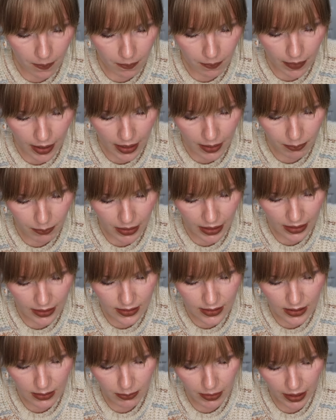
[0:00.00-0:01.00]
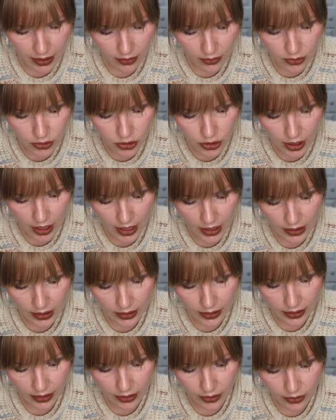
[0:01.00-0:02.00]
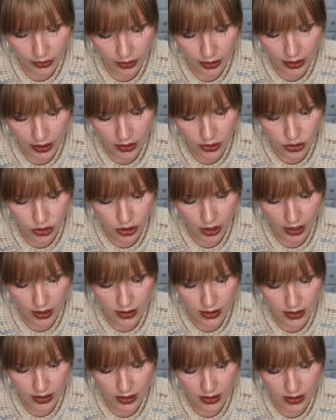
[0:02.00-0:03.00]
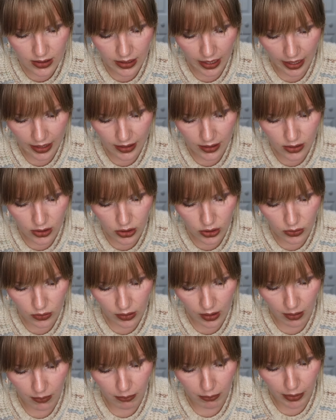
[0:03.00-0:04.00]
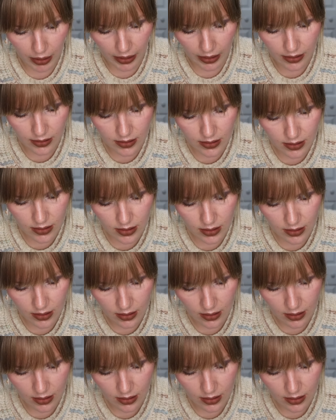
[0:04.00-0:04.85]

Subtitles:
My Pixie Petal shade literally just decided to combust.